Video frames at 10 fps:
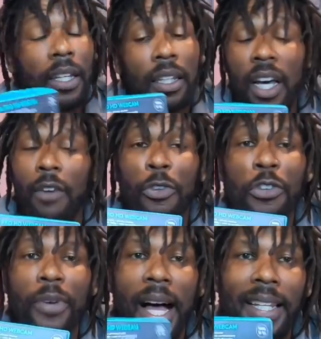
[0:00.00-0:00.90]
Love when
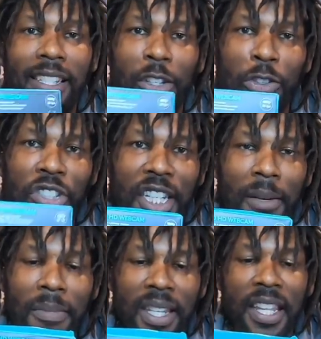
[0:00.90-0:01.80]
you find these little gems